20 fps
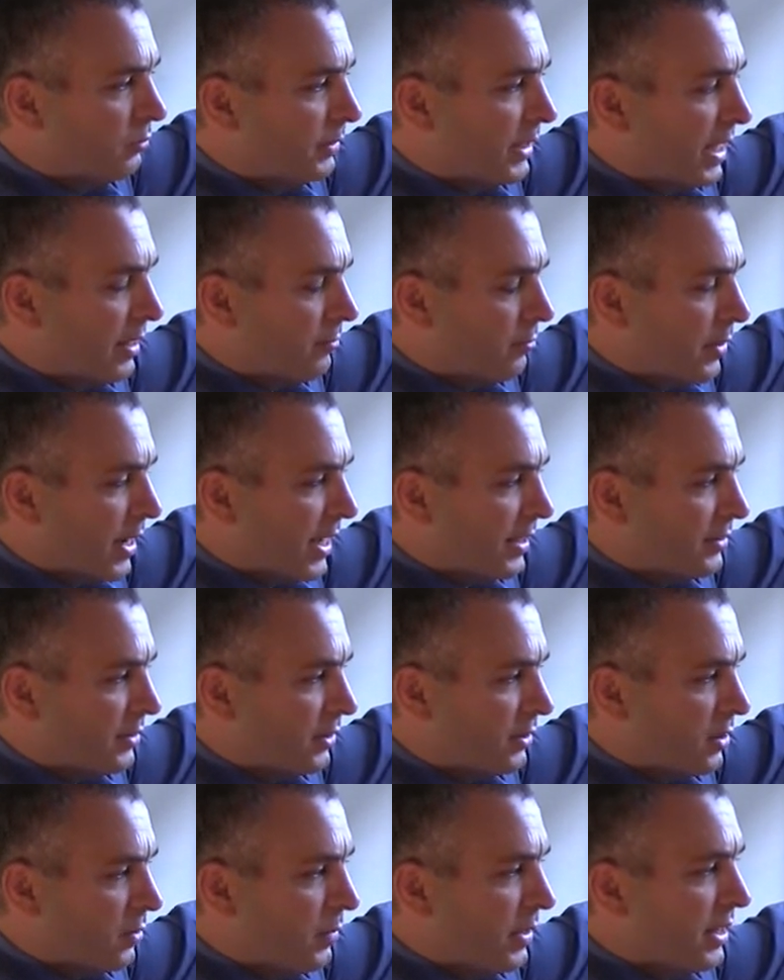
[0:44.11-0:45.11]
that rest
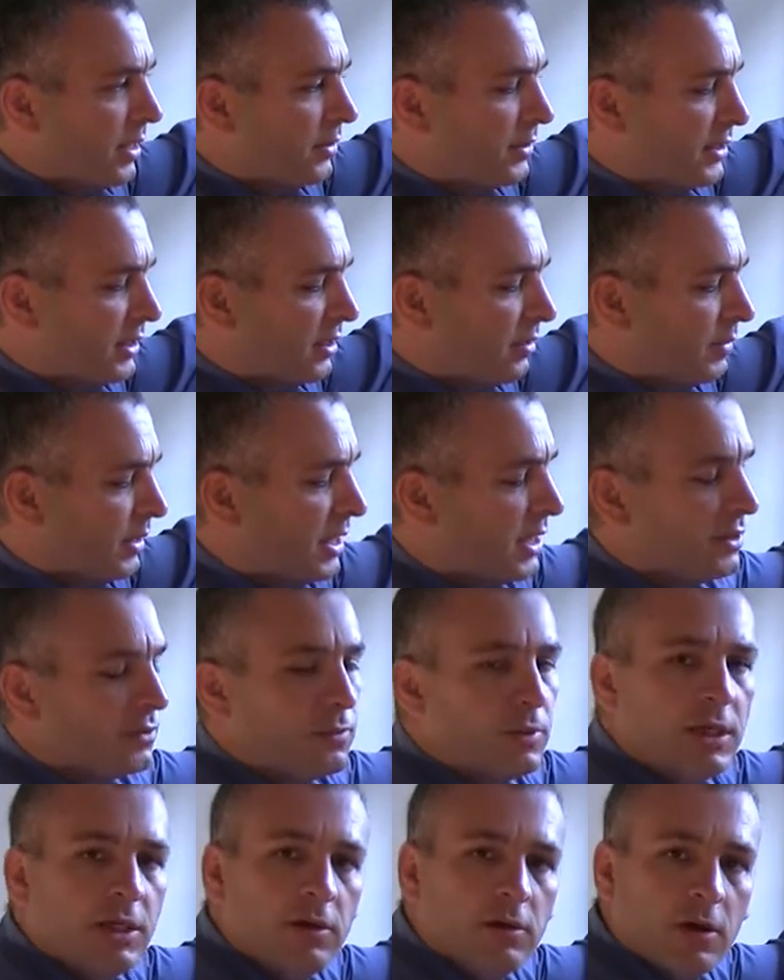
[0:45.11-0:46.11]
on your windowsill, because
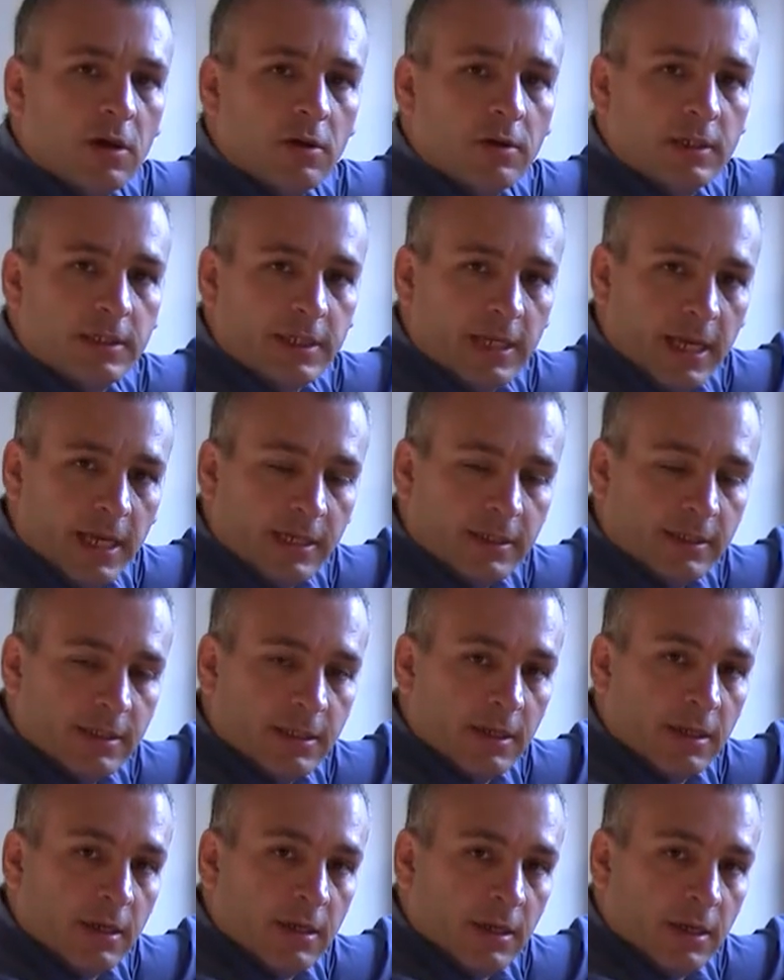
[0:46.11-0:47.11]
when you go to
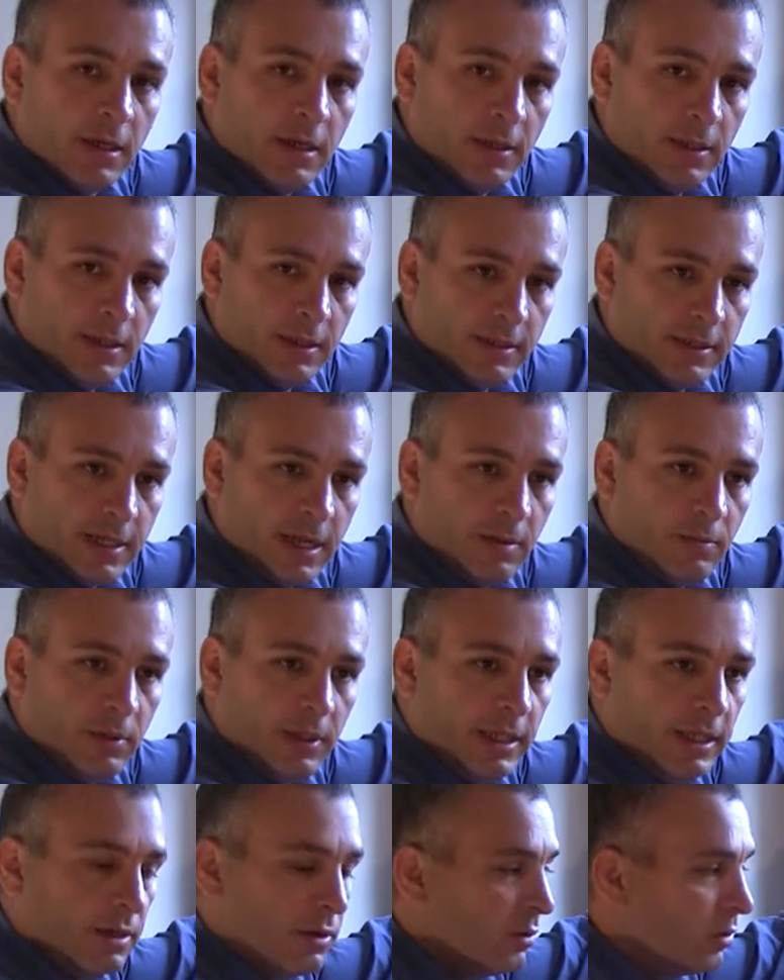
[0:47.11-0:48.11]
test the
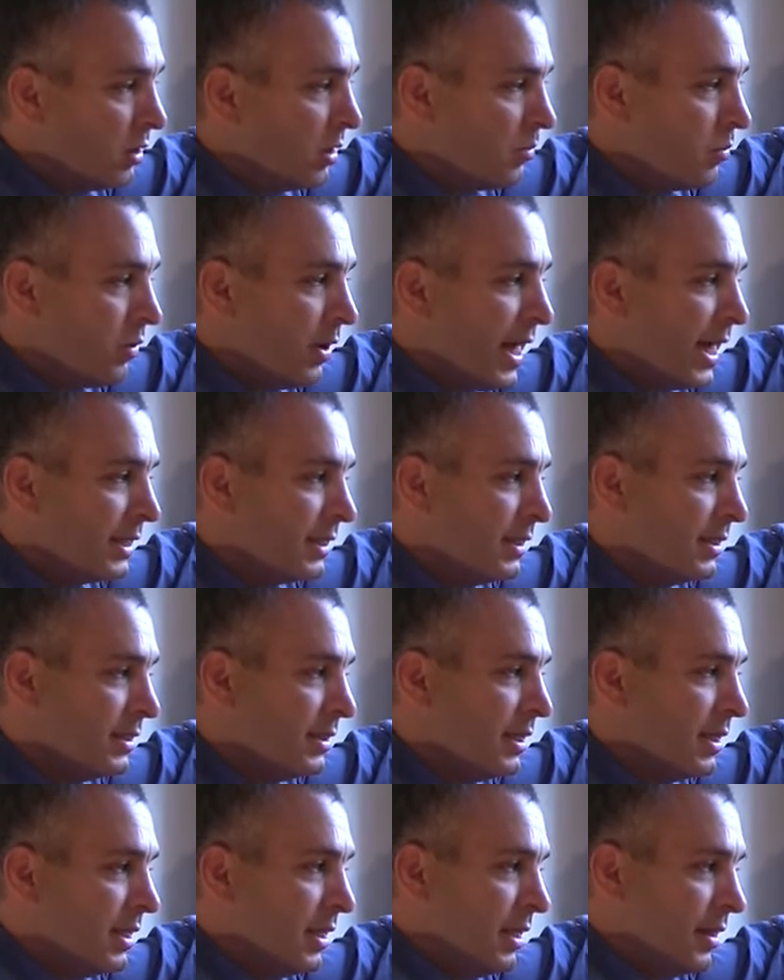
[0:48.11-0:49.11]
assembly or to
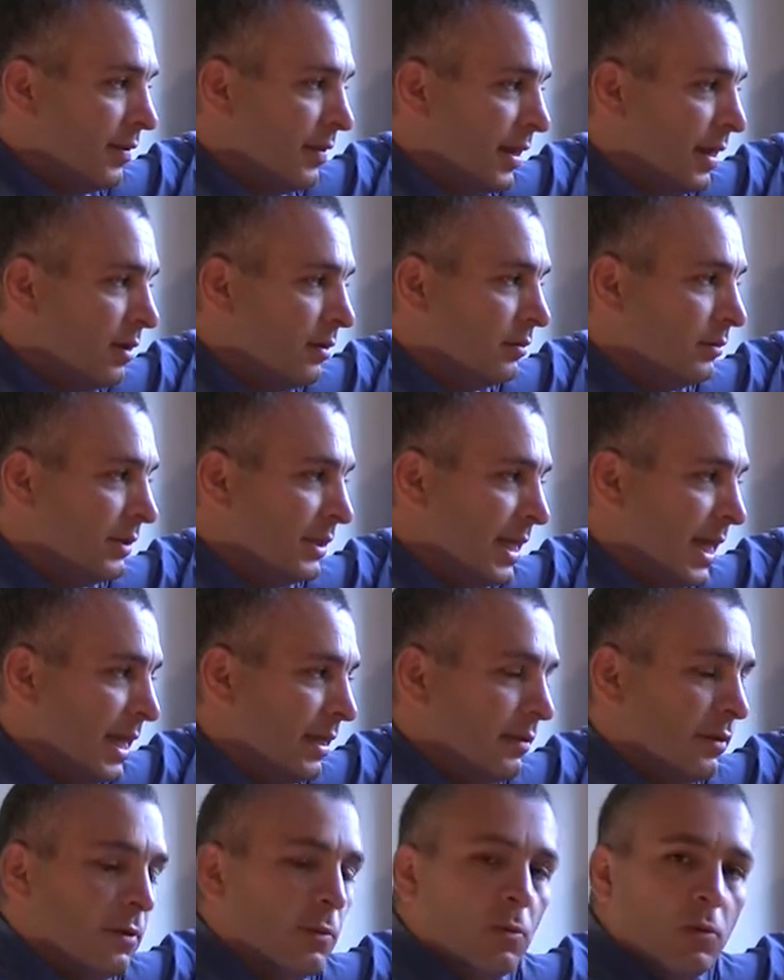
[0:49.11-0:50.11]
practice, they'll
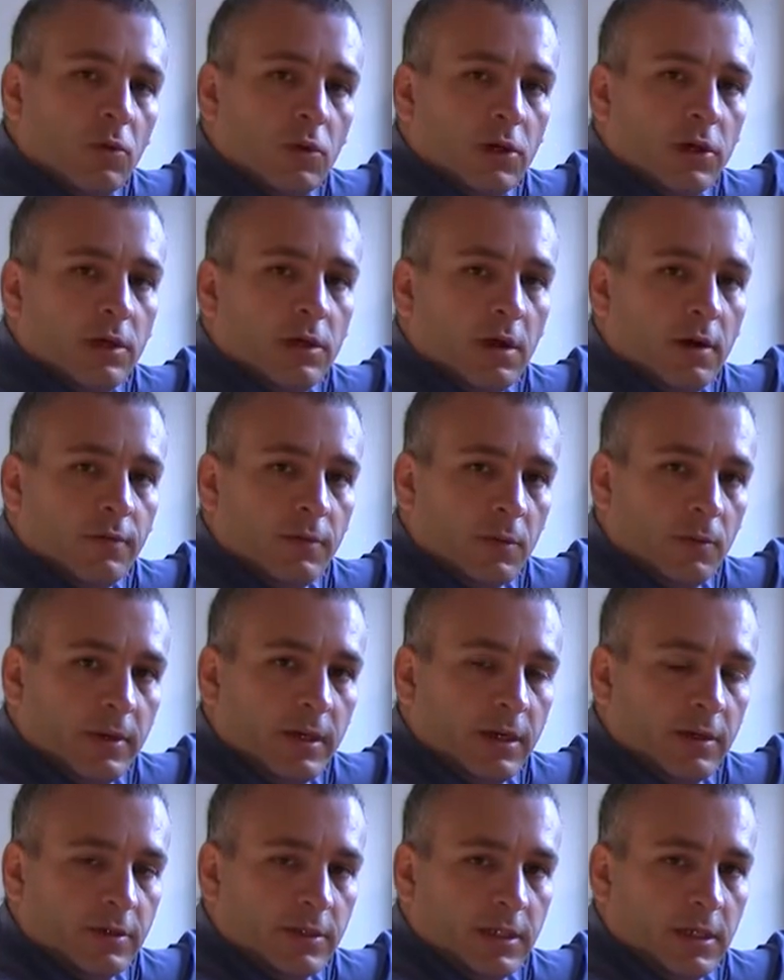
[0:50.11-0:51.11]
dent the wood of your
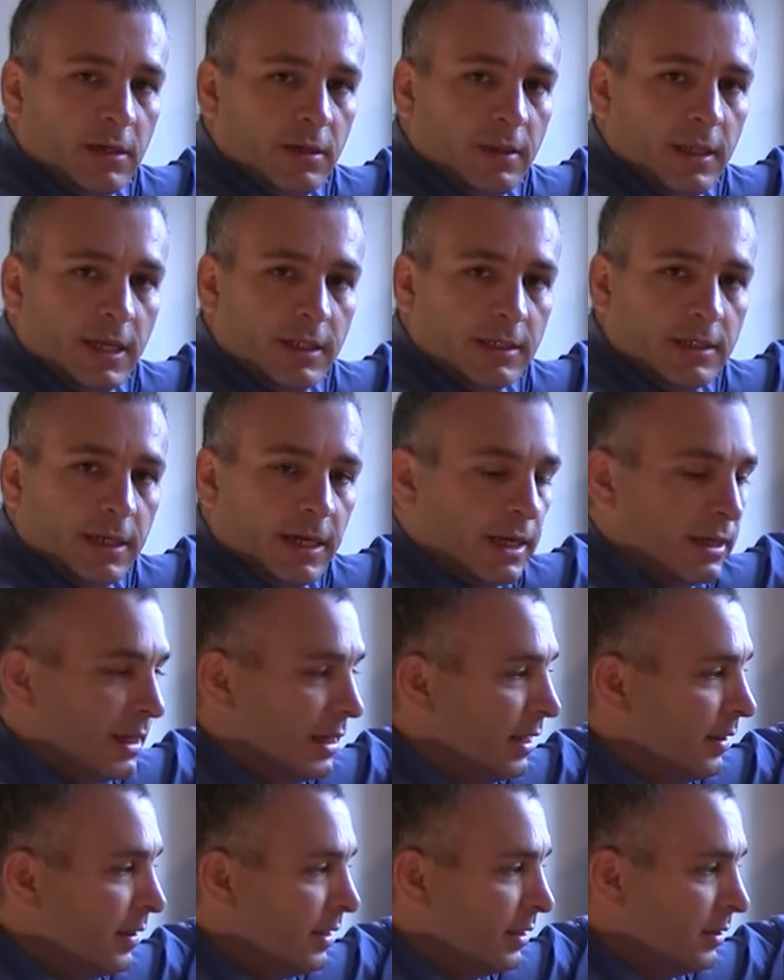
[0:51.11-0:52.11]
windowsill, and that's not
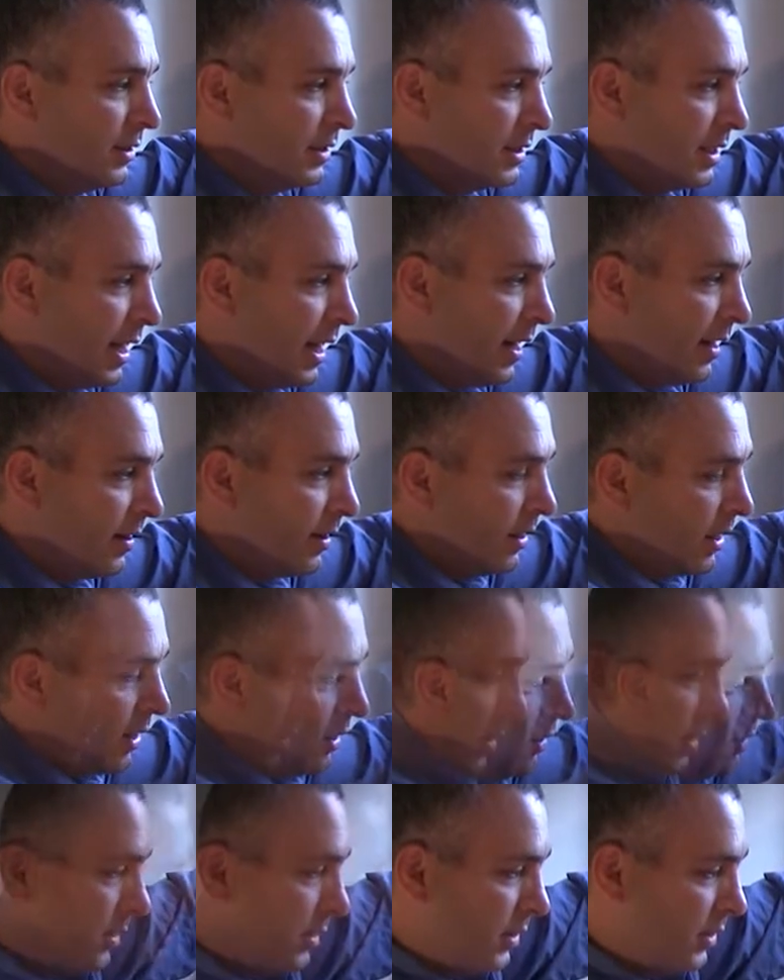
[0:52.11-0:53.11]
anything you desire.
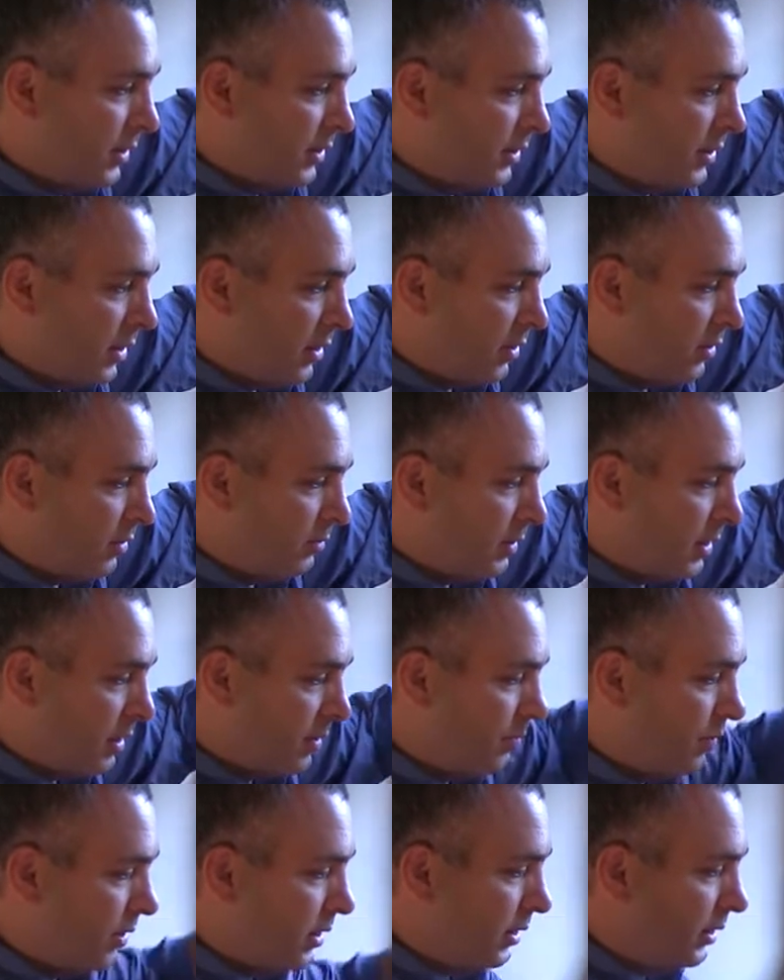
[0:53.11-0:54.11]
So I'm
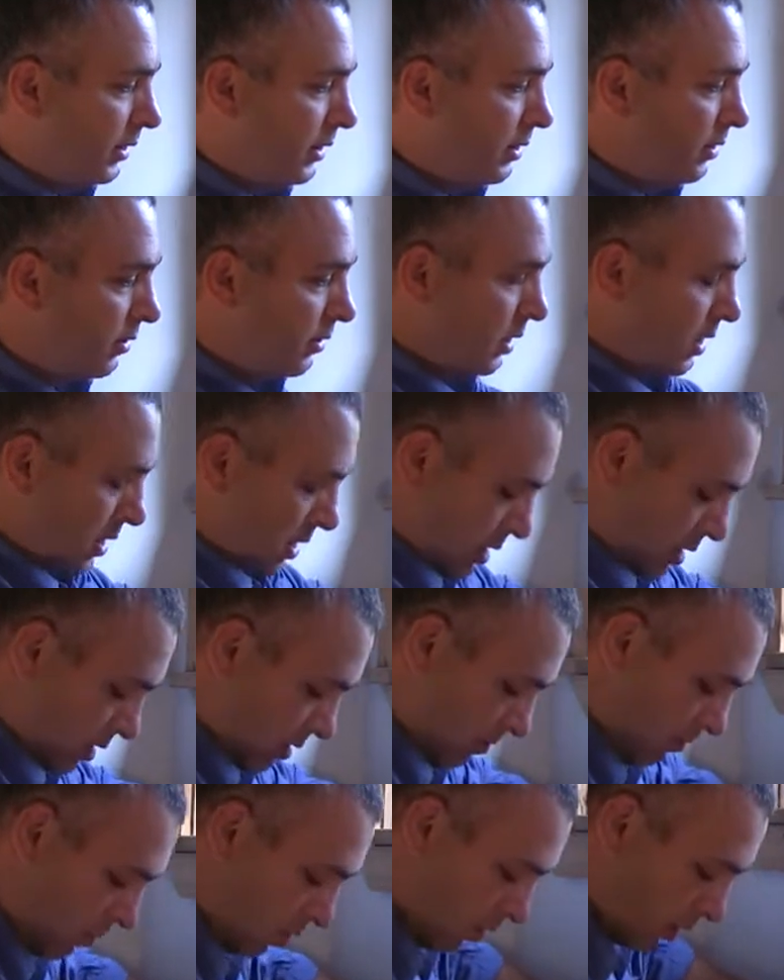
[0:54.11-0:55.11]
going to put a little
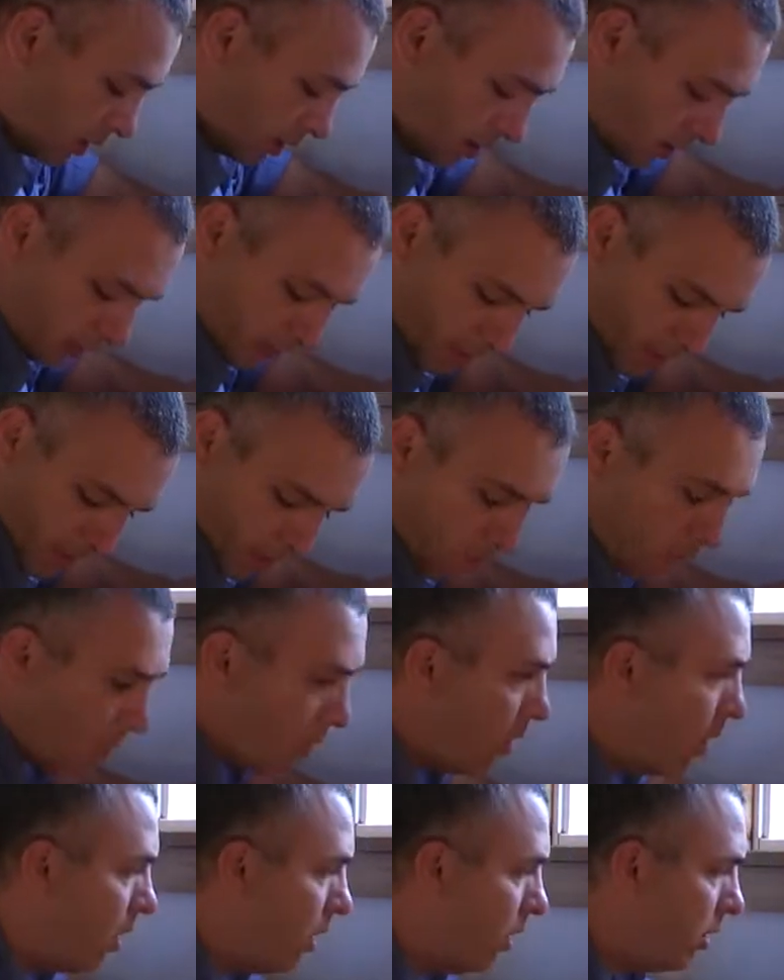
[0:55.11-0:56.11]
mark on my
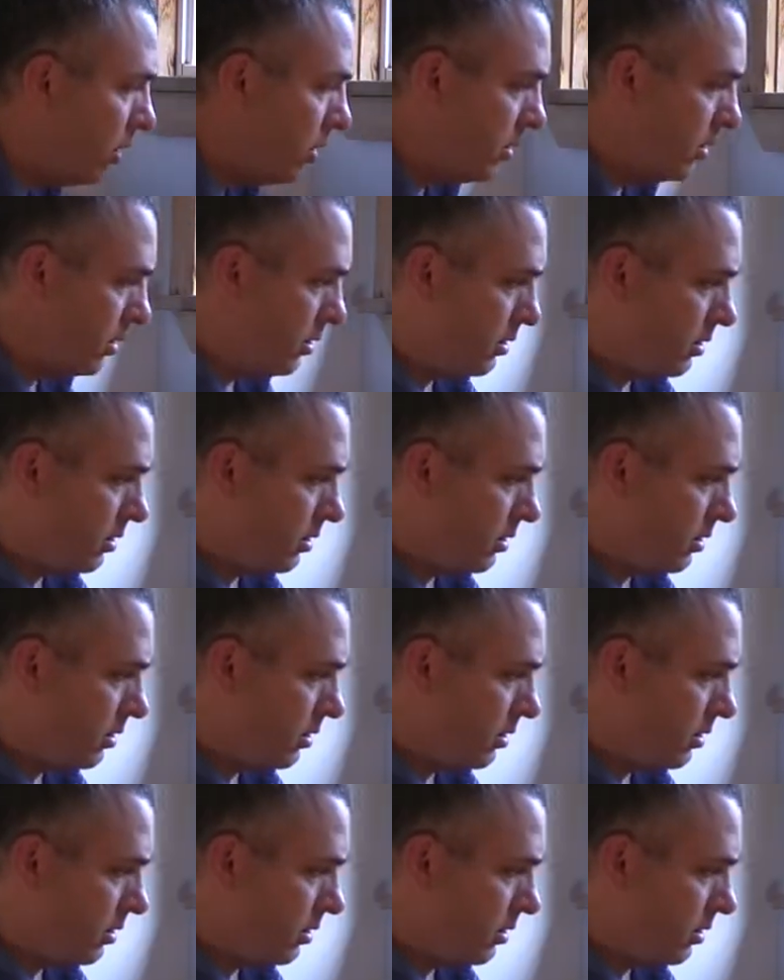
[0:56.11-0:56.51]
wall